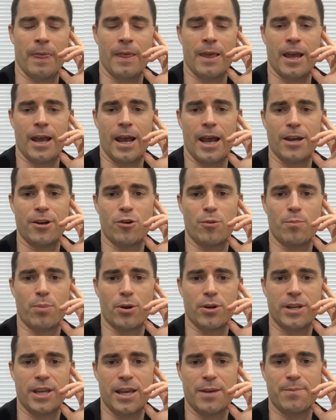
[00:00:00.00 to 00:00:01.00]
I don't
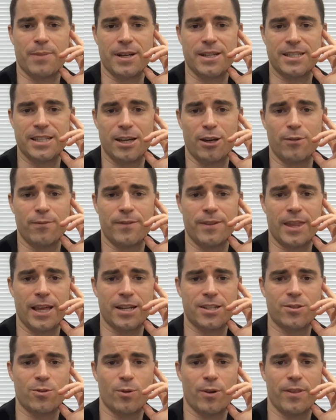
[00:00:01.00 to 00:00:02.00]
partake myself in
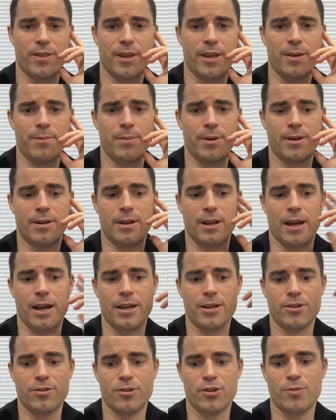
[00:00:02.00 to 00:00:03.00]
that sort of thing, but
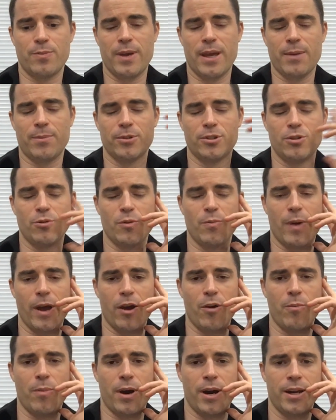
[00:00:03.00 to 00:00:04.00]
I should be able to with my
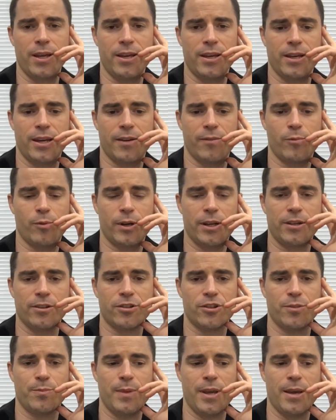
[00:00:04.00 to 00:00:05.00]
own body, and everyone else
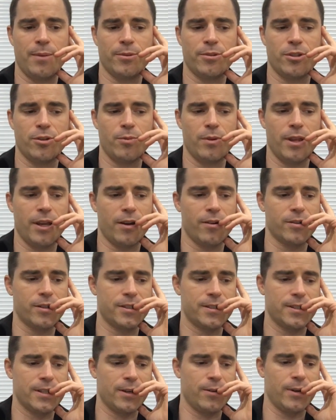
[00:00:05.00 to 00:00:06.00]
should be able to with theirs.
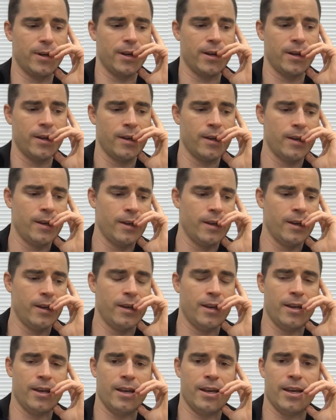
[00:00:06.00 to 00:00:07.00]
So
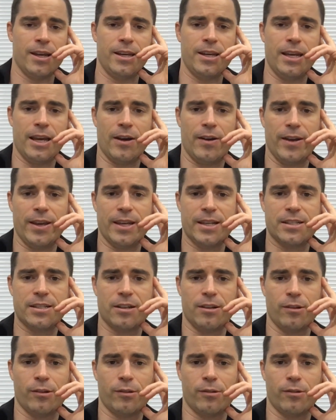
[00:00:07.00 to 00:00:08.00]
anyhow, I guess
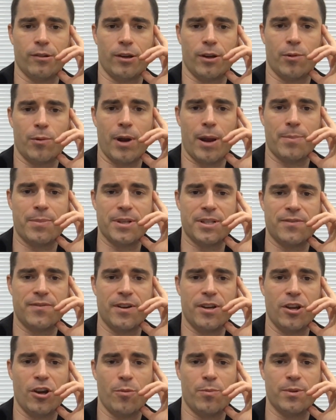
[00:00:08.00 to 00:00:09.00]
I'll wrap this
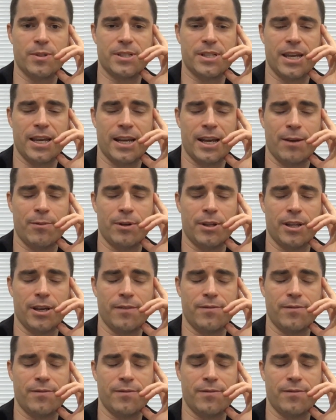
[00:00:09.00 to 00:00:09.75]
video up with saying I would love